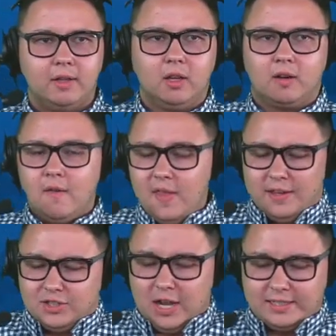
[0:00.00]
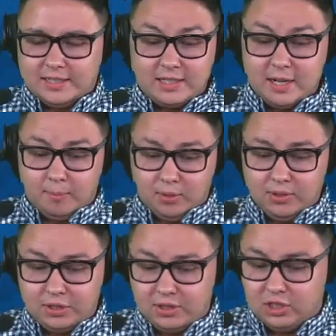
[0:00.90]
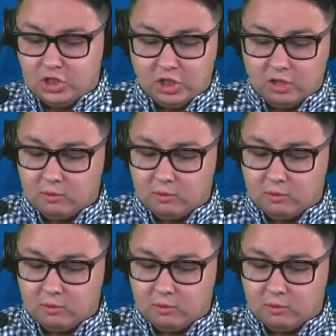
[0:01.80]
Look, Johnson's numbers this year